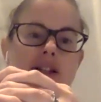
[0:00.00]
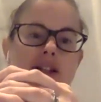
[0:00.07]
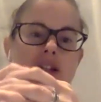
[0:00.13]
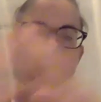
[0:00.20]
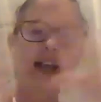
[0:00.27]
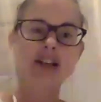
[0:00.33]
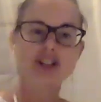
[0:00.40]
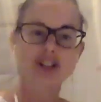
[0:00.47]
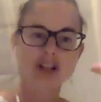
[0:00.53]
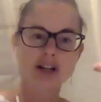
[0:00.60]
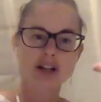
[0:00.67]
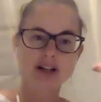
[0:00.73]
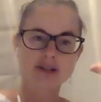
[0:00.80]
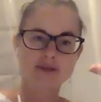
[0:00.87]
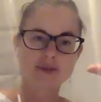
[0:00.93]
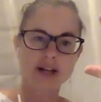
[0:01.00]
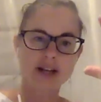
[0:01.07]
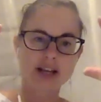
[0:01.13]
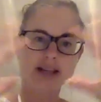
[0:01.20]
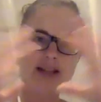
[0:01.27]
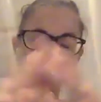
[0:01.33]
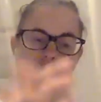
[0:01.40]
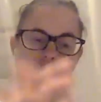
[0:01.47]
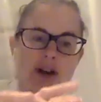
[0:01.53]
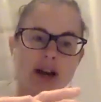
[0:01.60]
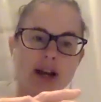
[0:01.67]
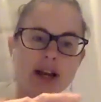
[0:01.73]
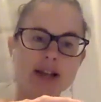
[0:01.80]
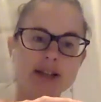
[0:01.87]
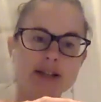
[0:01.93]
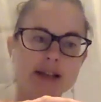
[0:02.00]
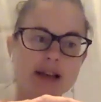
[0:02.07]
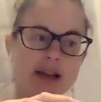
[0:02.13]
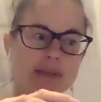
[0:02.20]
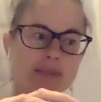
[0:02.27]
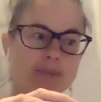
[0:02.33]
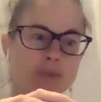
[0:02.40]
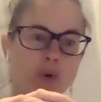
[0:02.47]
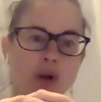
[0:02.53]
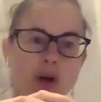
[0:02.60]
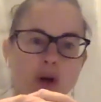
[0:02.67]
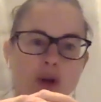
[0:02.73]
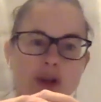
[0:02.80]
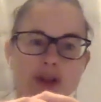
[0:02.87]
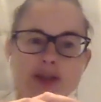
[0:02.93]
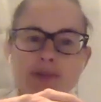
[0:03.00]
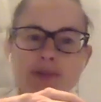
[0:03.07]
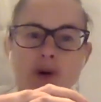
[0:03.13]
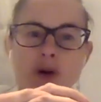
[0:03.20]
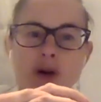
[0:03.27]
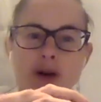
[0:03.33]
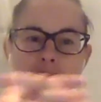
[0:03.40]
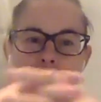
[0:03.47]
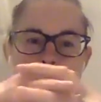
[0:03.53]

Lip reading: tension is released, right, as that boil or the spot gets